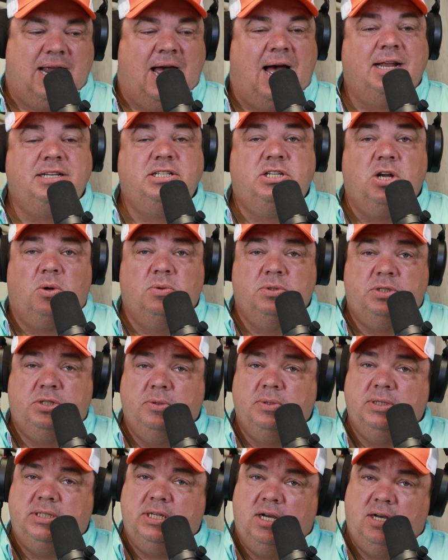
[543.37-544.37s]
Now, I don't
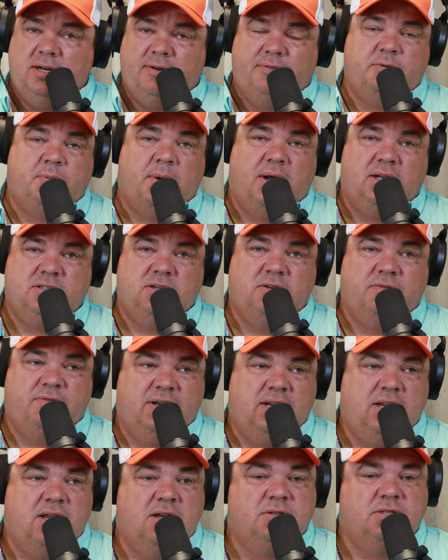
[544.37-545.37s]
do a ton of sponsored
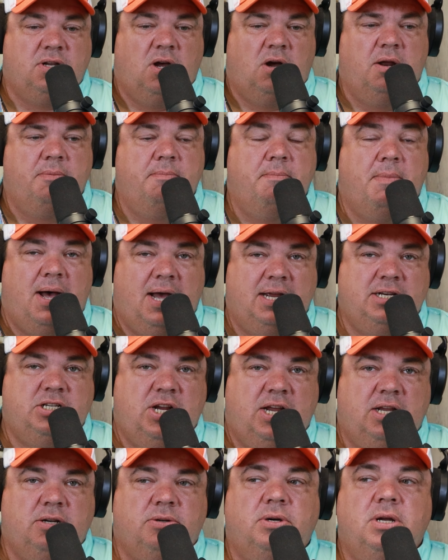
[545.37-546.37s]
videos on my
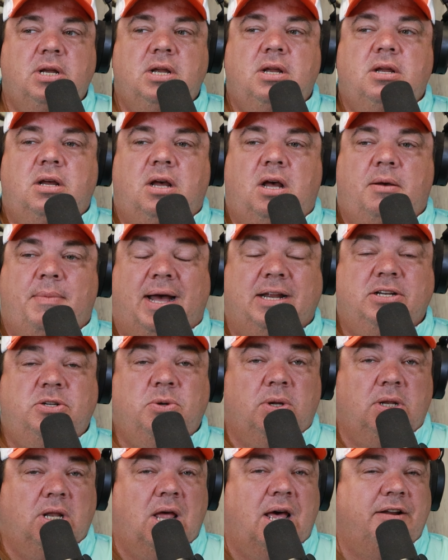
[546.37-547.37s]
channel. Um, I
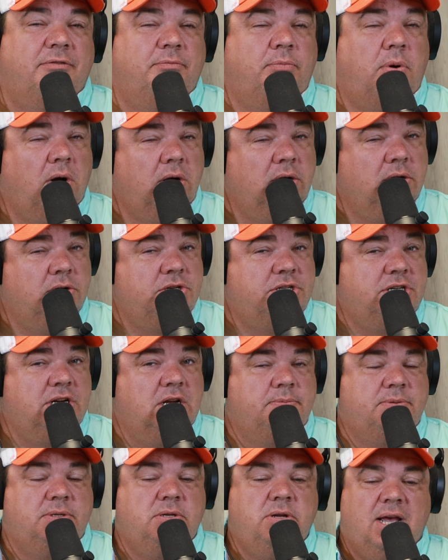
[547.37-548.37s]
do a lot of
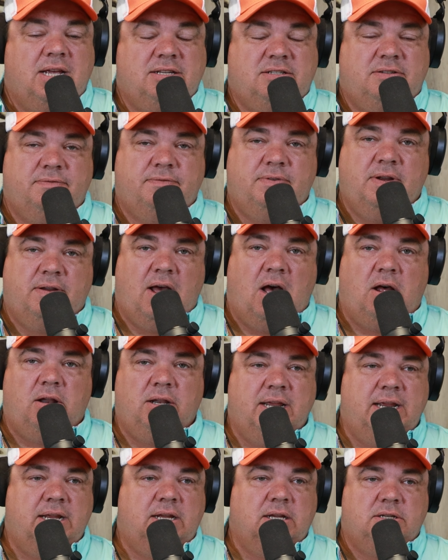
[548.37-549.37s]
partnerships. You guys, have,
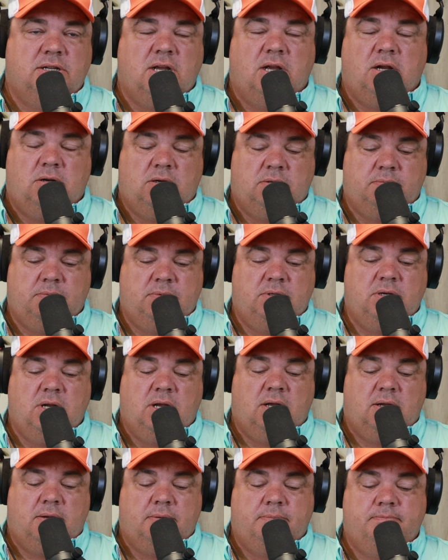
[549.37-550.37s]
I'll link a, a,
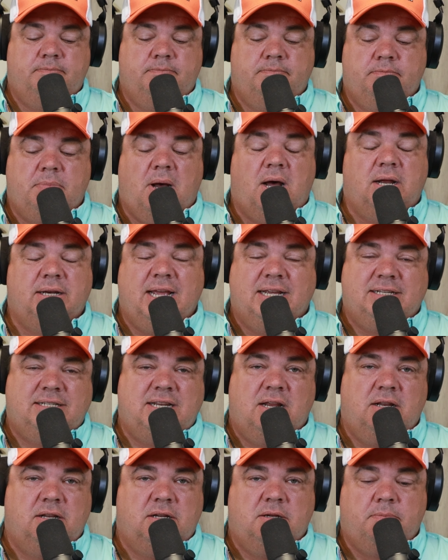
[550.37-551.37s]
a podcast
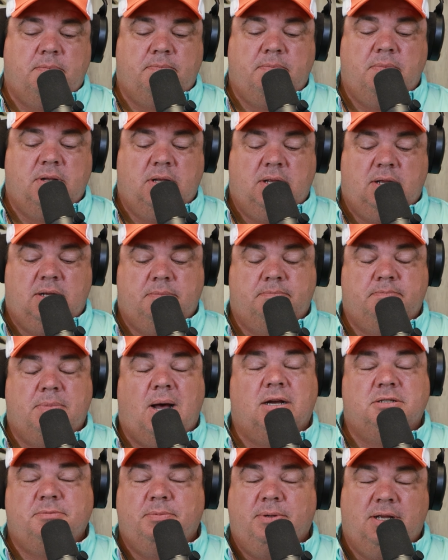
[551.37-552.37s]
down in the uh,
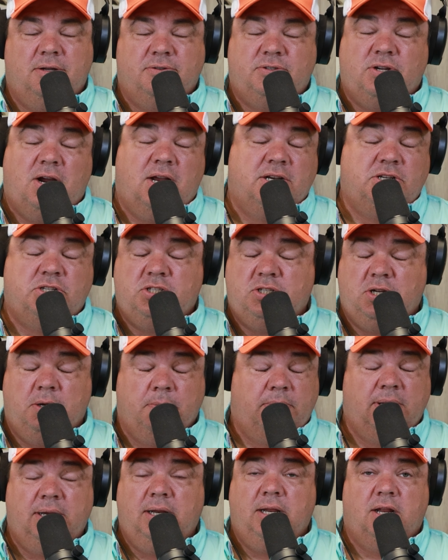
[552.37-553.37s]
box below. Sorry, I just
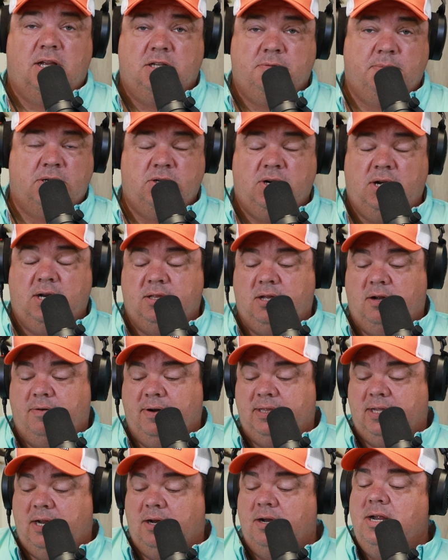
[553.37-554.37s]
completely lost my train of thought
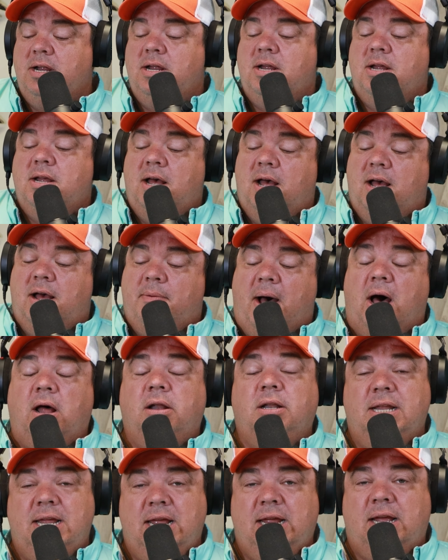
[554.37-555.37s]
right there. Um,
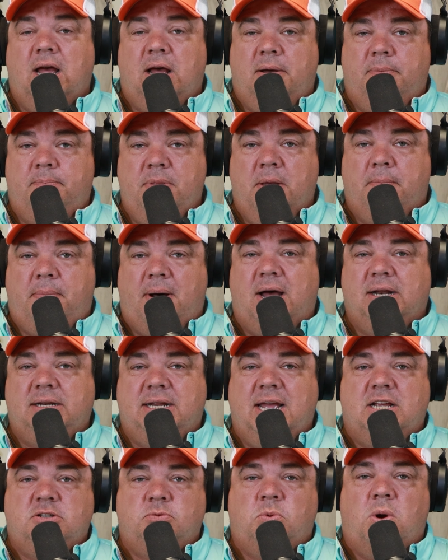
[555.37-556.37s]
I'll link uh, the
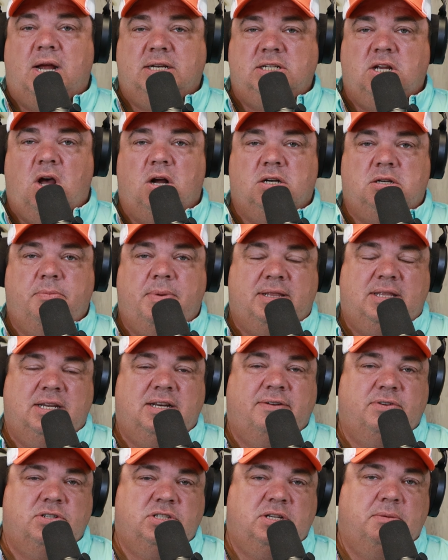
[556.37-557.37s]
podcast where I talked about the
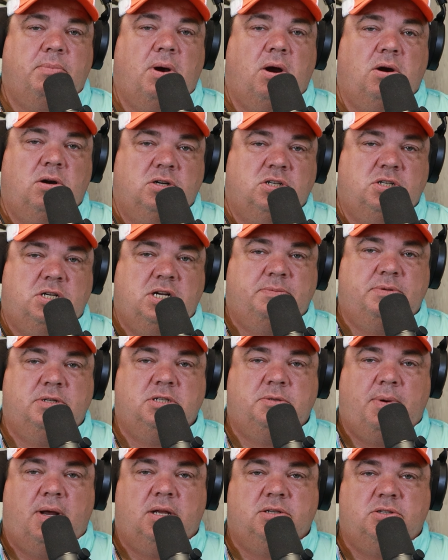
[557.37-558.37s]
difference in partnerships
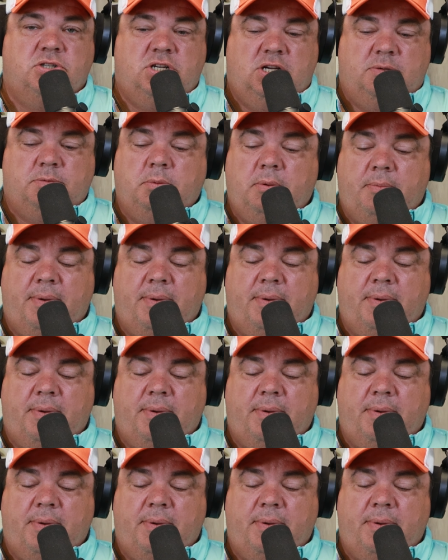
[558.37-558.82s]
and sponsorships.